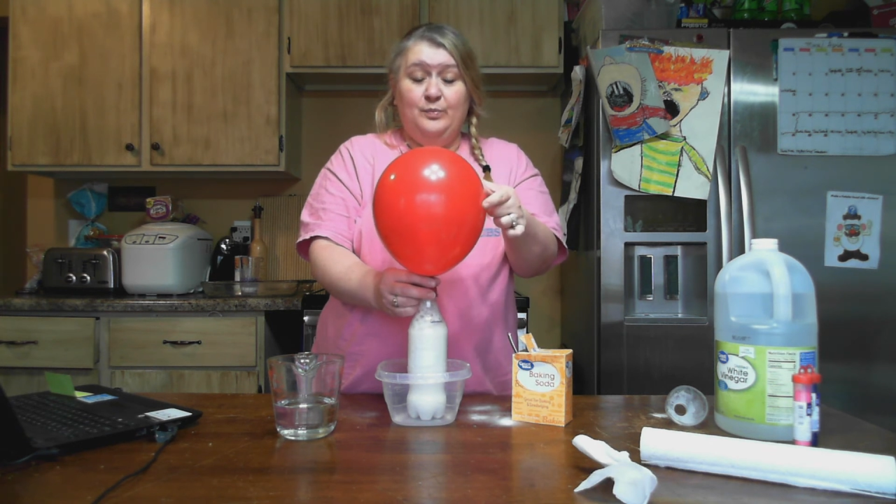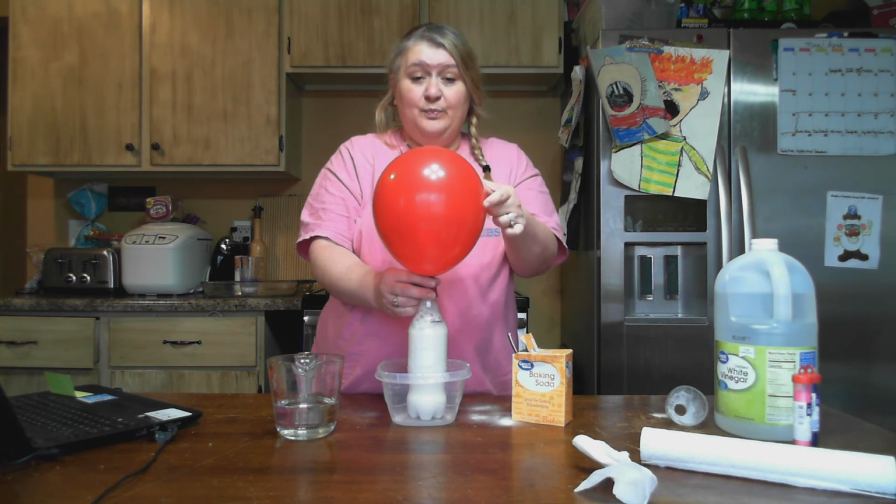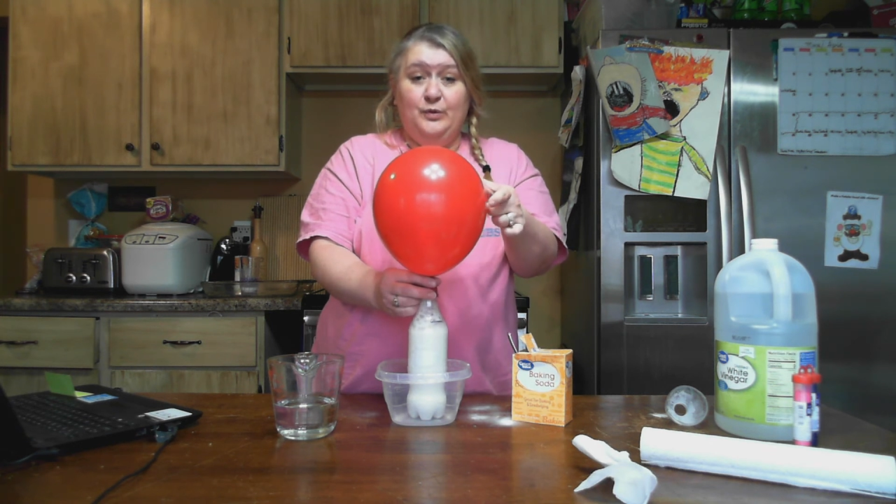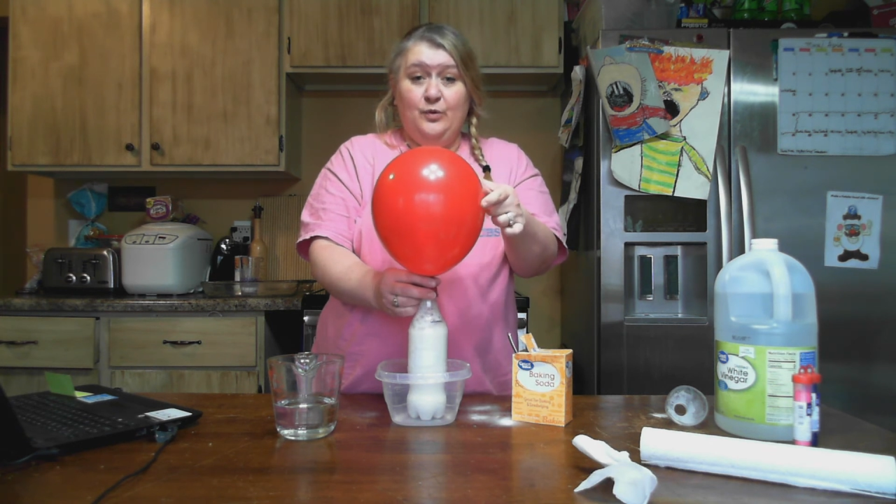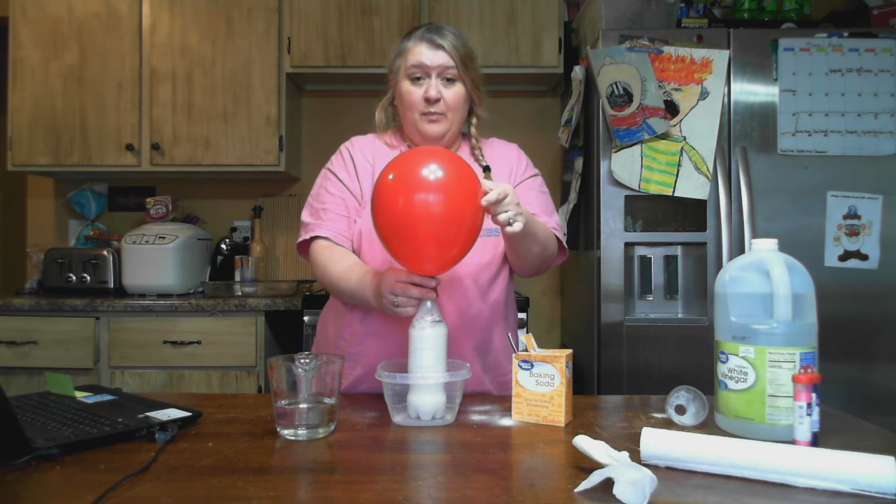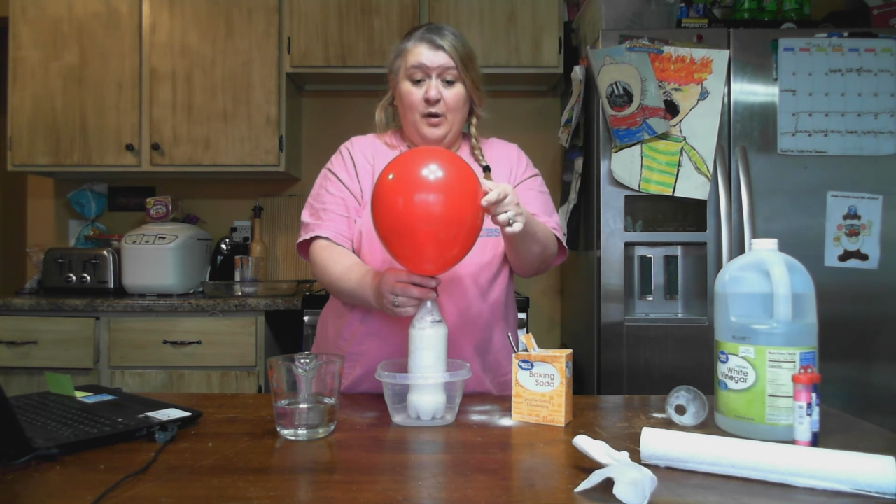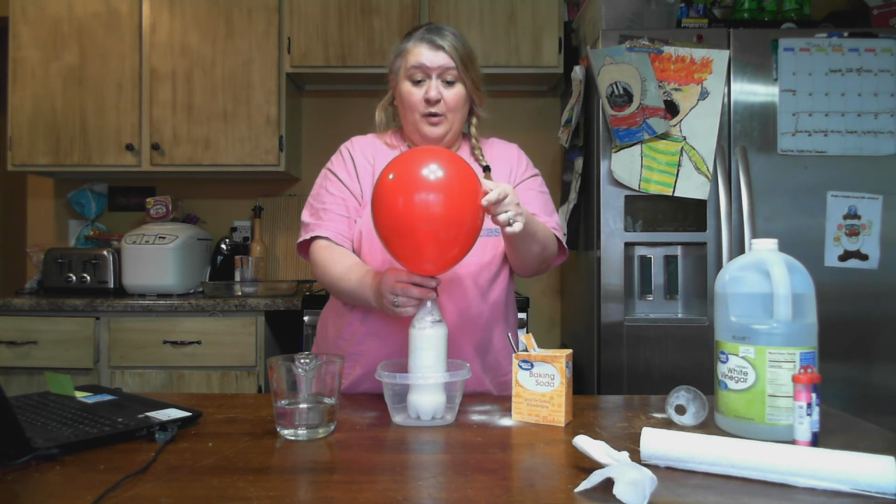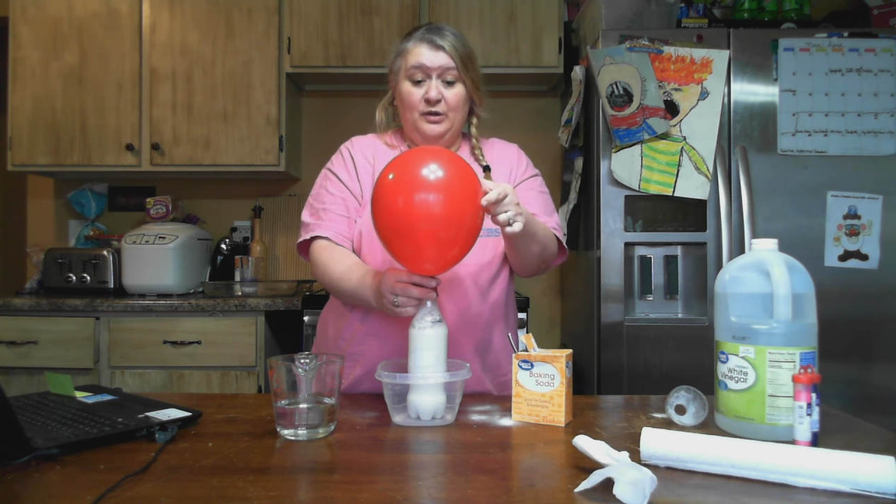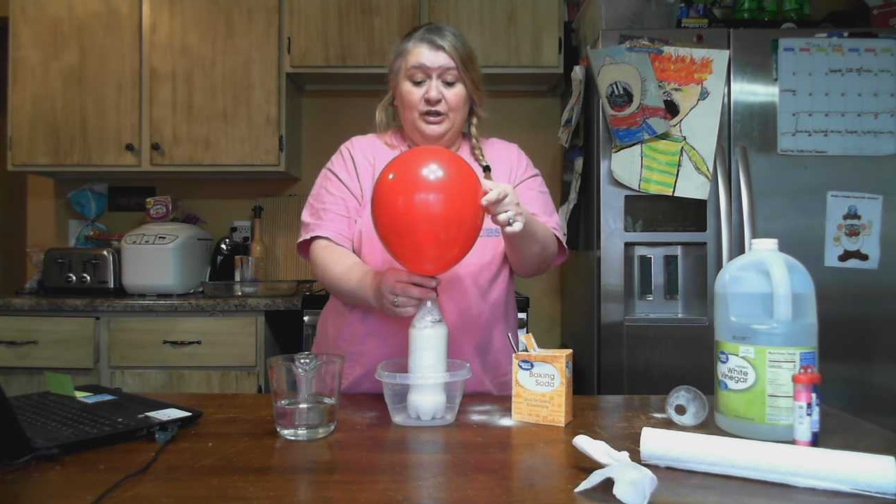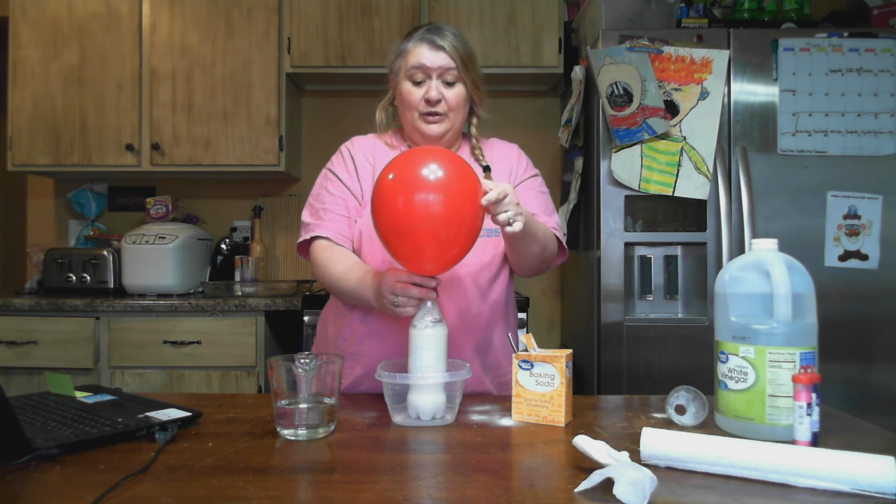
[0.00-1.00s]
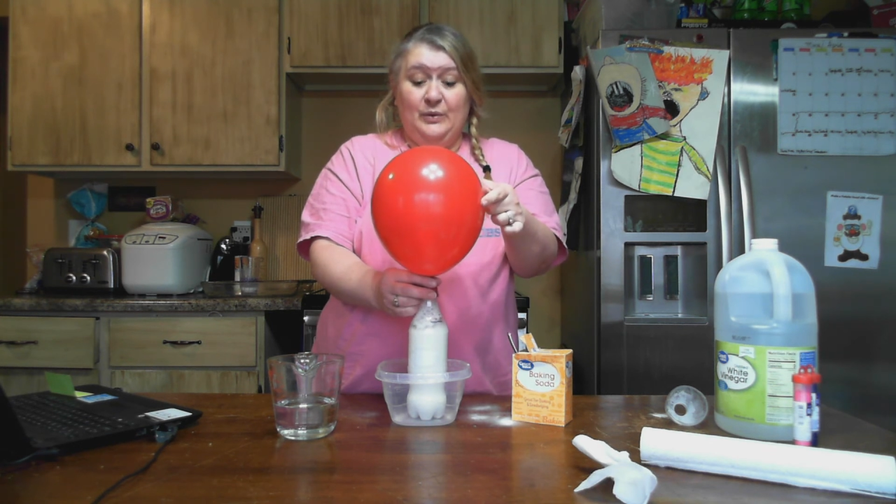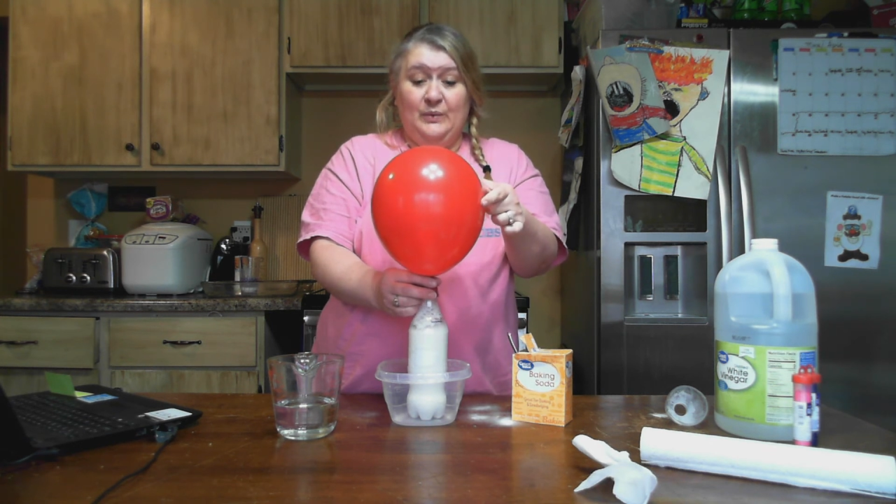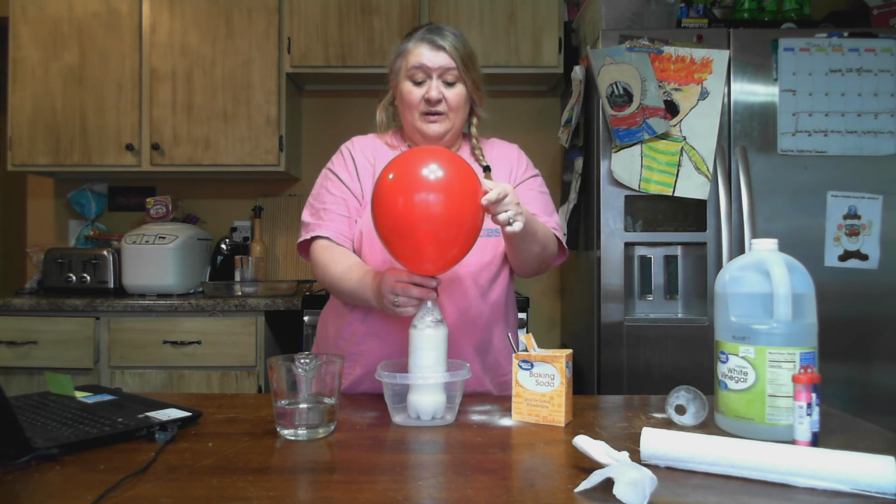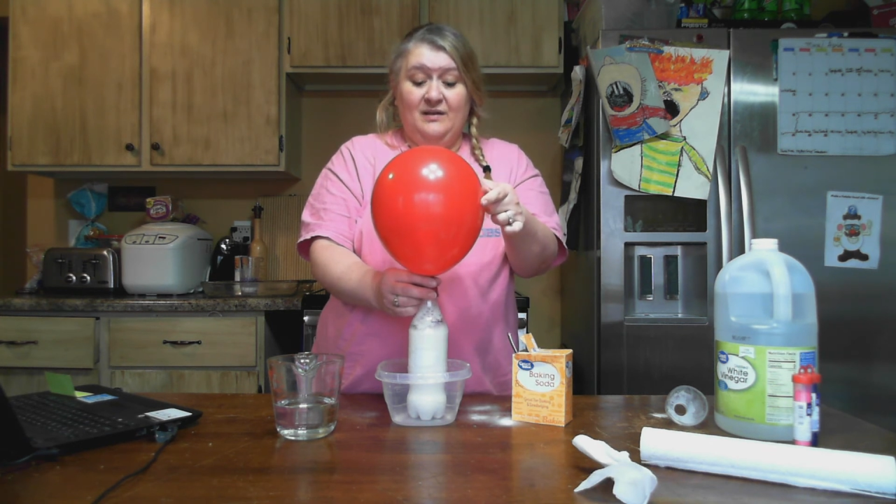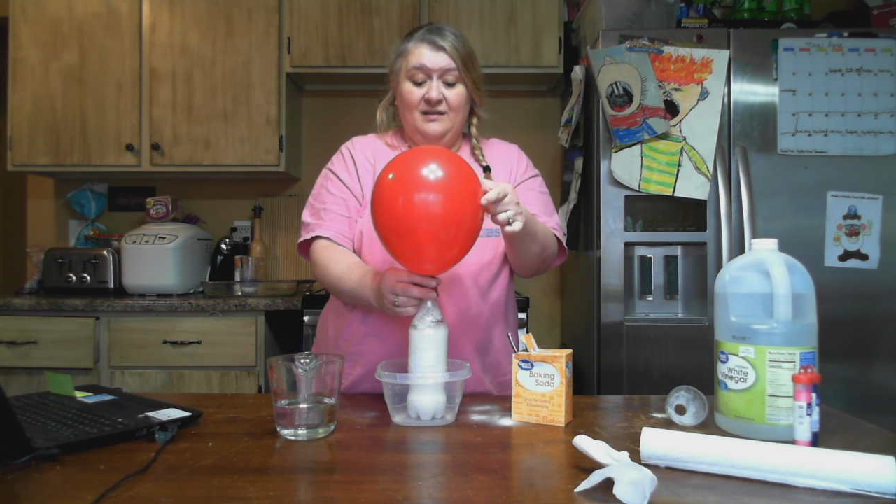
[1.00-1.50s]
blew up our
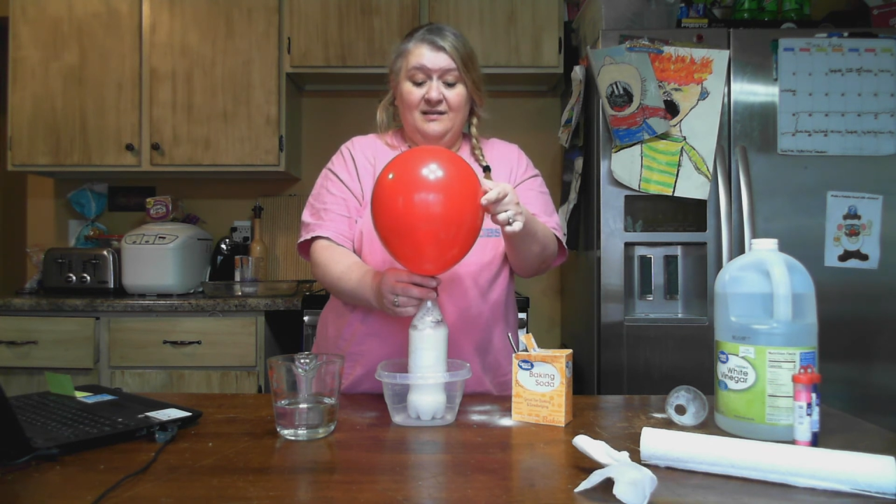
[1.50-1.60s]
balloon.